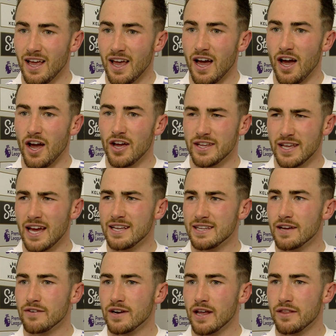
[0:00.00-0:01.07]
Uh, yeah,
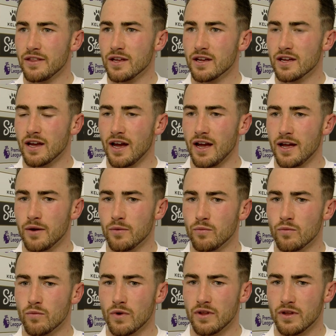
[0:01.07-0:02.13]
definitely. I think
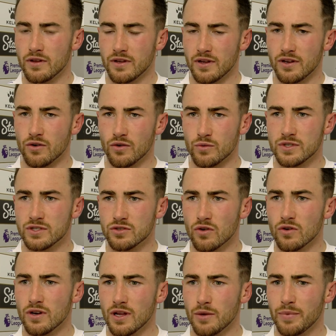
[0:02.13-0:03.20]
um, you know we
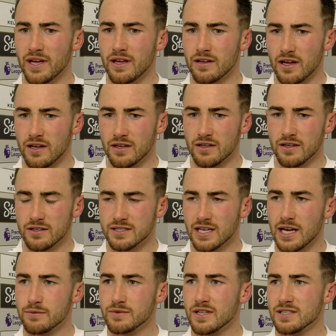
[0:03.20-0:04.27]
struggled a little bit uh, at
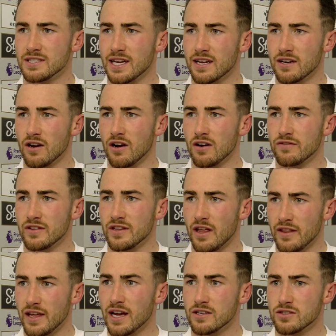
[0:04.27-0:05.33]
times in the second half, and
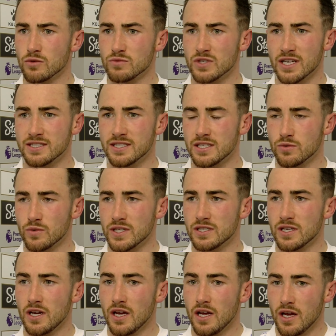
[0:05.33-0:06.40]
they had some chances which
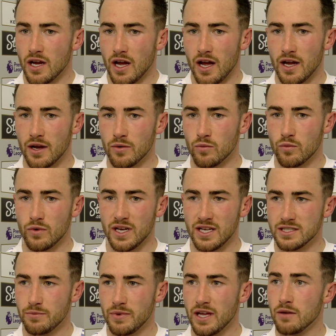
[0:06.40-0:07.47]
um, we need
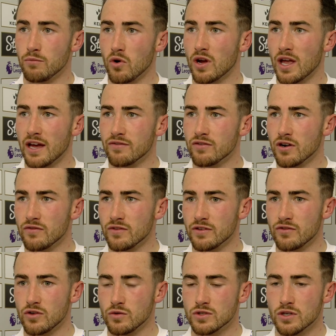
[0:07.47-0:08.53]
to be more careful of in the
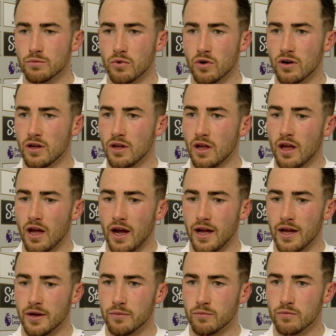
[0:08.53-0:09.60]
future. But
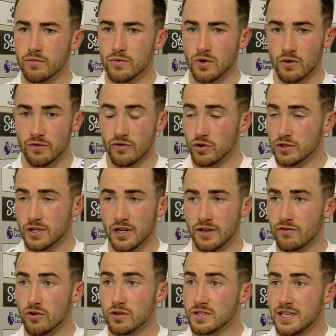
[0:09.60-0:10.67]
um, you know, fortunately
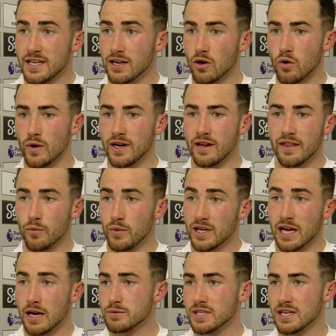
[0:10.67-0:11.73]
for us, they didn't go in, and then we
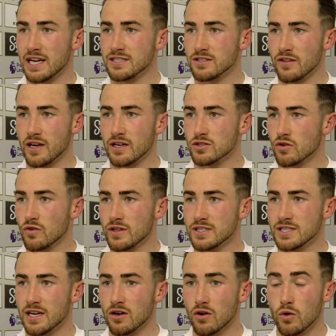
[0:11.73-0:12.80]
capitalised on that, scoring the
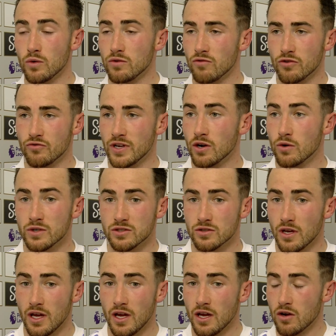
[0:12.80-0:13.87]
second goal with Rodrigo. It's
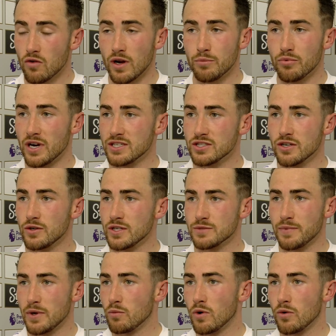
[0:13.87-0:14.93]
great pressure. It's
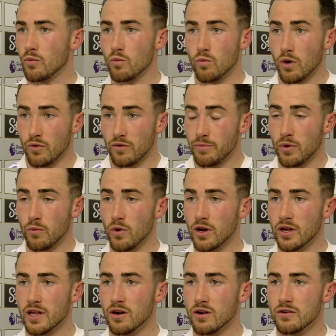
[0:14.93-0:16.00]
been what, what we've been
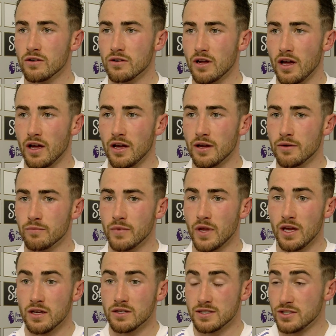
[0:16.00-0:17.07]
working on um,
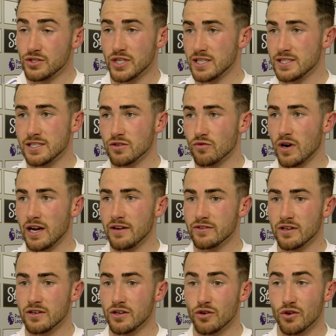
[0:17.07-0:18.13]
since Jesse's arrived,
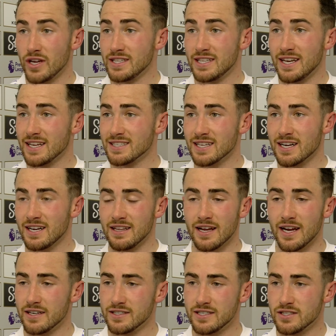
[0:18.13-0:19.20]
and you know he did exactly that
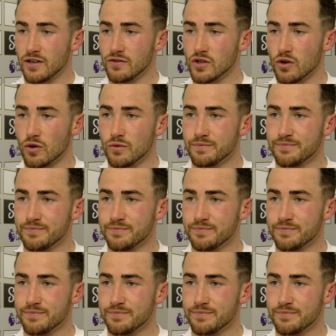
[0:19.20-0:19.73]
and deserved the goal.